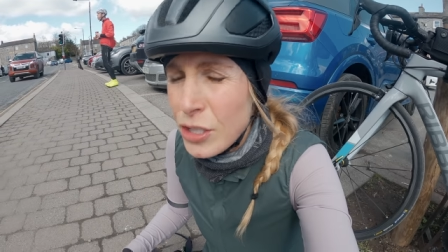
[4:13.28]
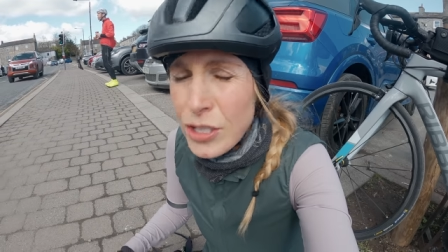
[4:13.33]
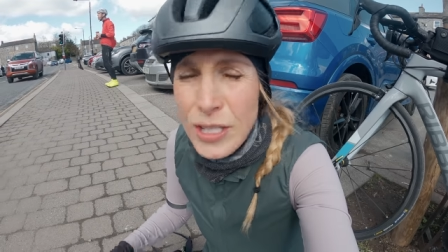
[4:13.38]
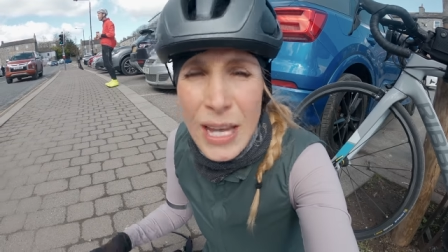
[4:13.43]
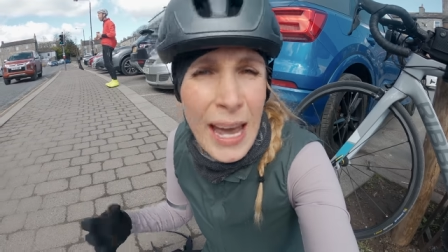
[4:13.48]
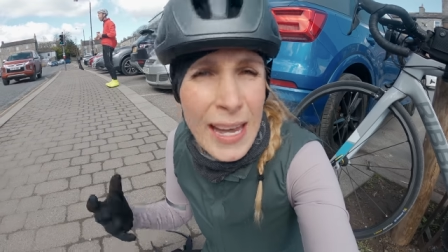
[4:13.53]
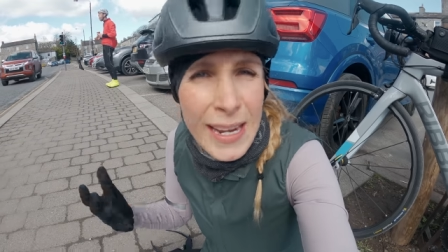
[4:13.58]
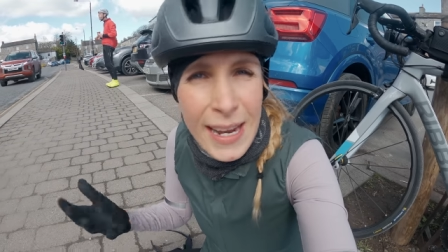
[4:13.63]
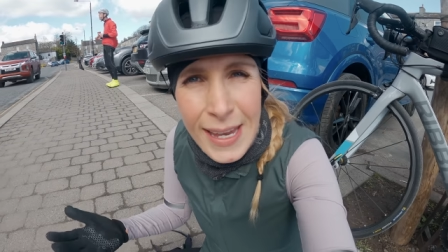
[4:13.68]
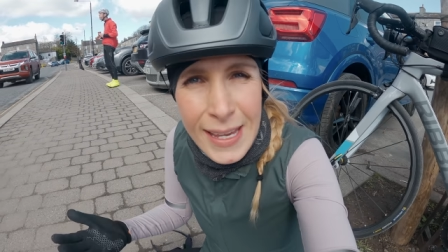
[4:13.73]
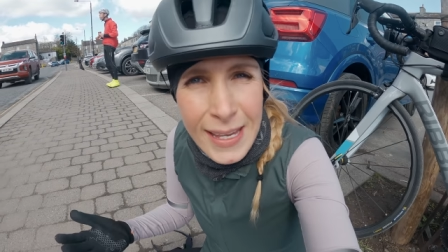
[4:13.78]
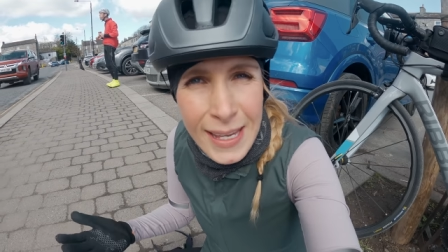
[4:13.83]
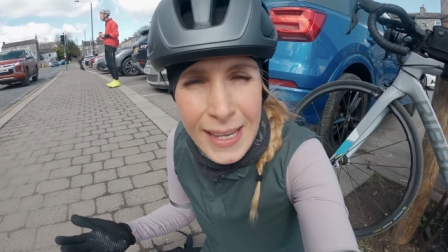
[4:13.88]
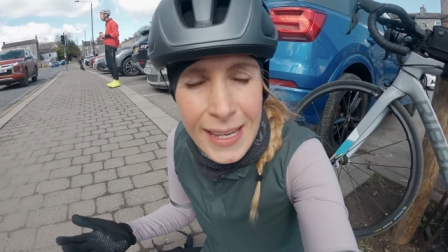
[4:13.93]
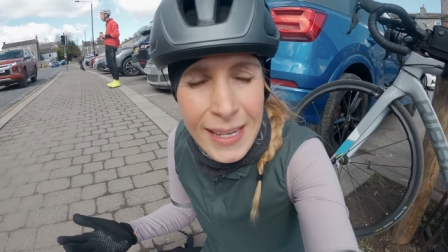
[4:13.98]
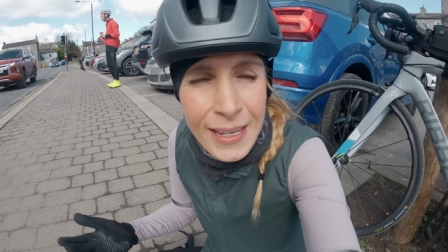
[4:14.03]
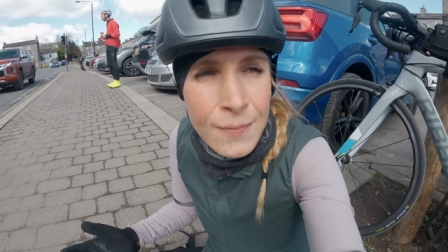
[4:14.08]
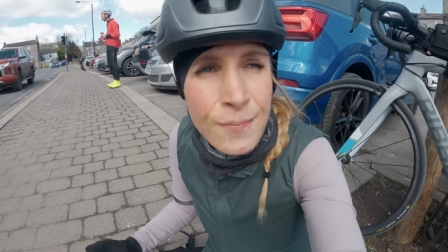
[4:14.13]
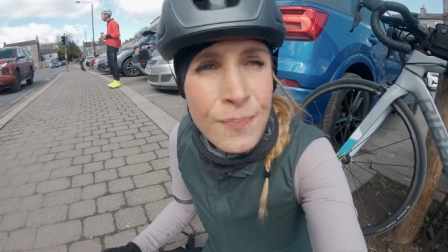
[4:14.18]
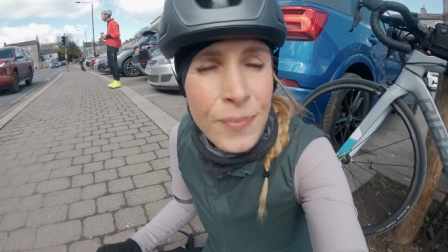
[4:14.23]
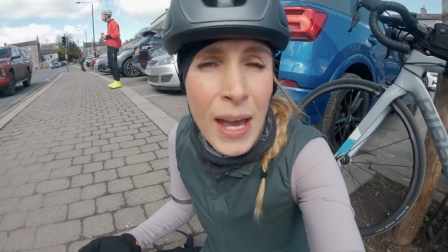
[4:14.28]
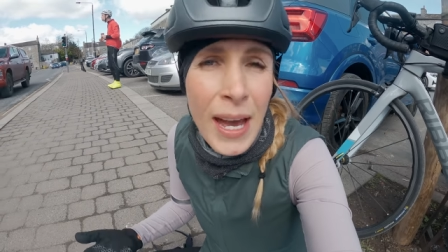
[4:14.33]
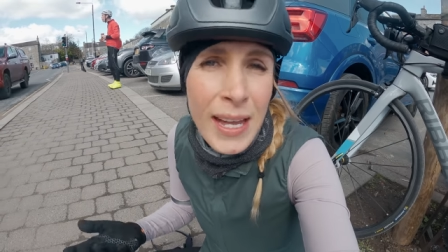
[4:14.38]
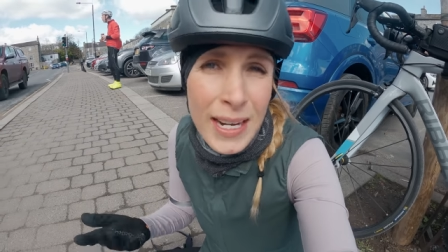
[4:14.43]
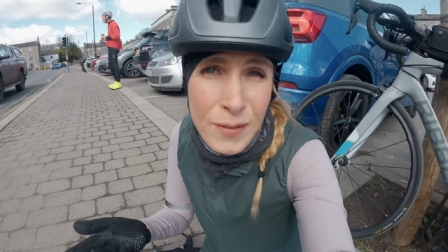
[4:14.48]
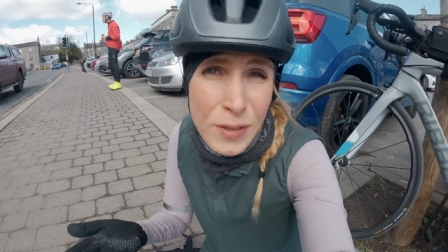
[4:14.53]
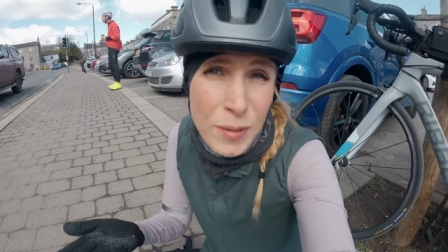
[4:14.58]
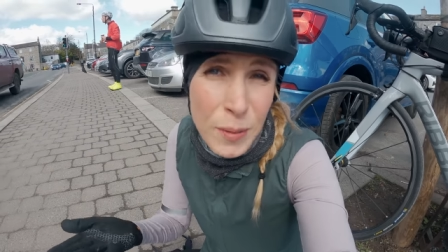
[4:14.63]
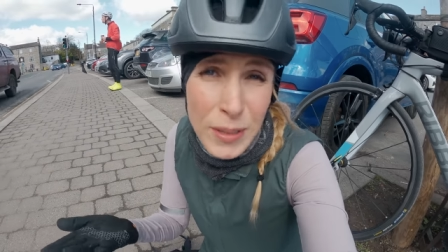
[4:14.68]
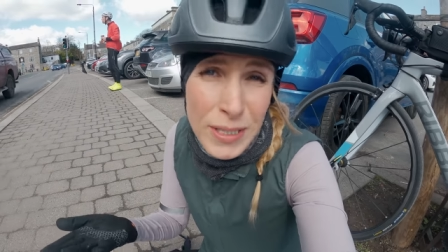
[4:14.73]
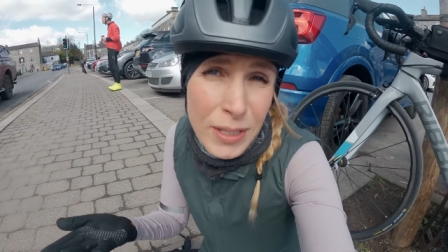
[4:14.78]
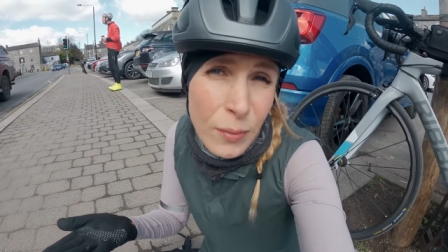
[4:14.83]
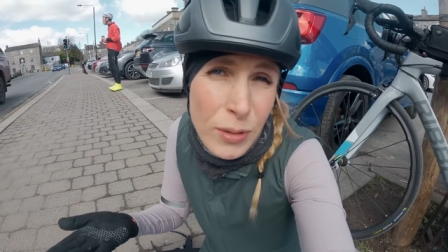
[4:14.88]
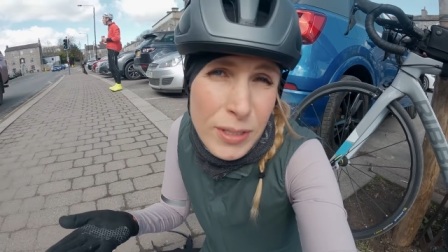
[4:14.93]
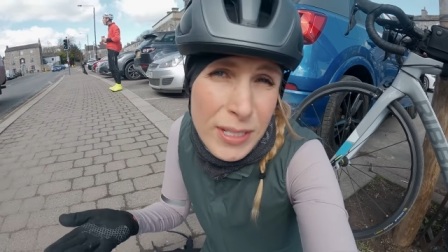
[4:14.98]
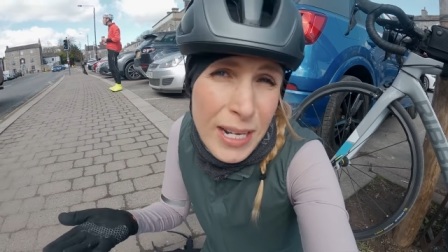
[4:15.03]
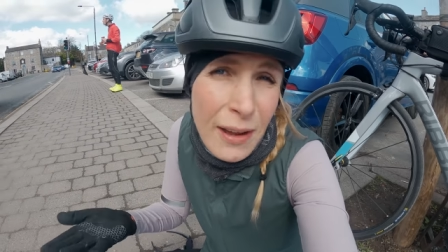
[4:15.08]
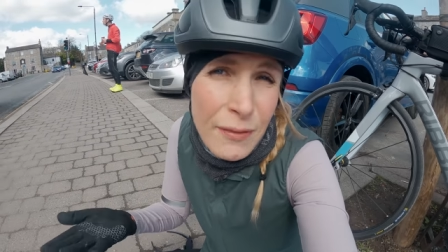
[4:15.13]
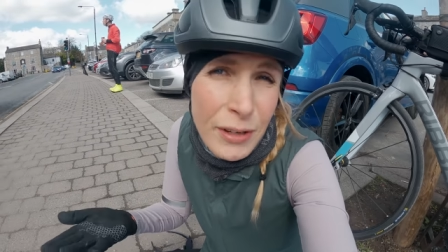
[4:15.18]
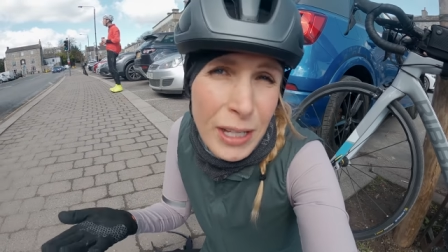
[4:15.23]
just headachy and it was because I
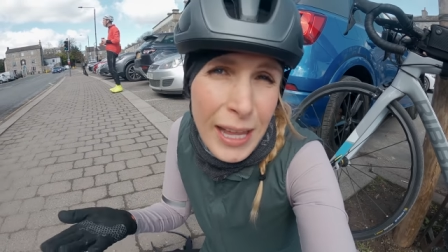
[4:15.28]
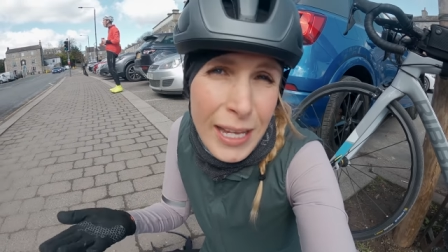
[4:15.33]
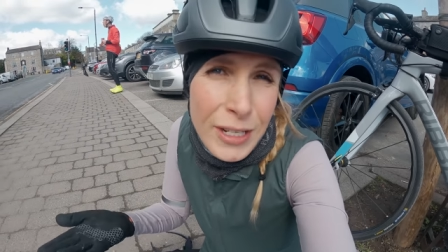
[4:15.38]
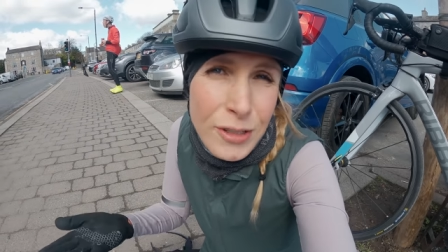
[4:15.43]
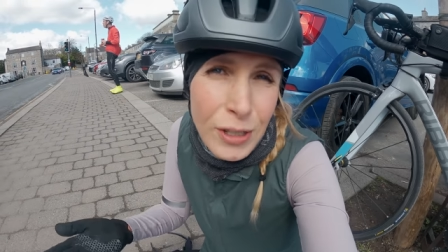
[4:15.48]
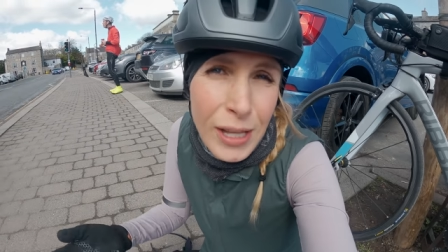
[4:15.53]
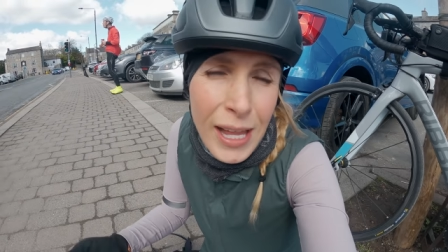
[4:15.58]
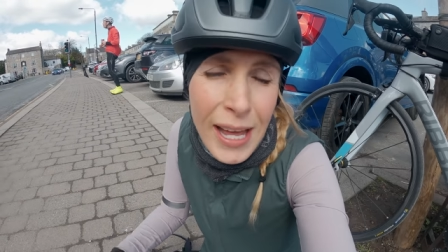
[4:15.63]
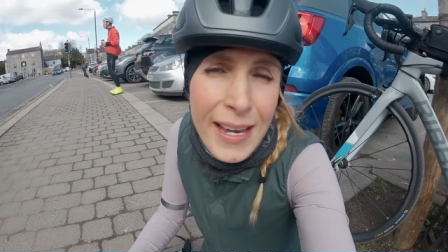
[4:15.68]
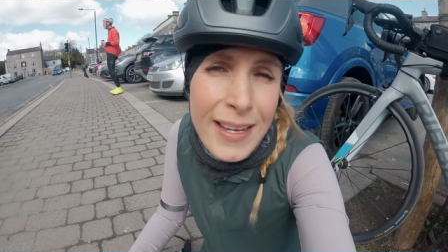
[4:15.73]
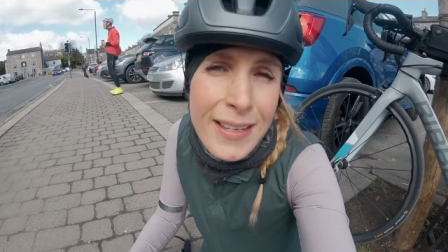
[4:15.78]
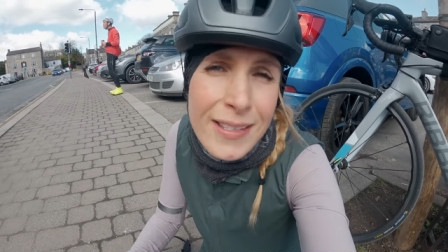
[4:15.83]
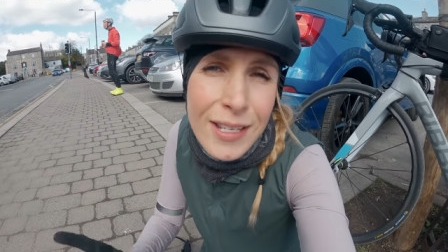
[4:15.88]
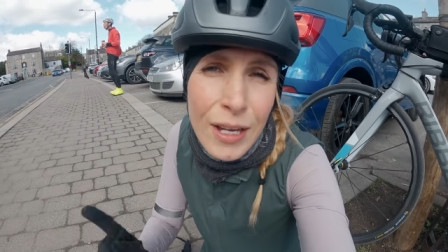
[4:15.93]
wasn't having electrolytes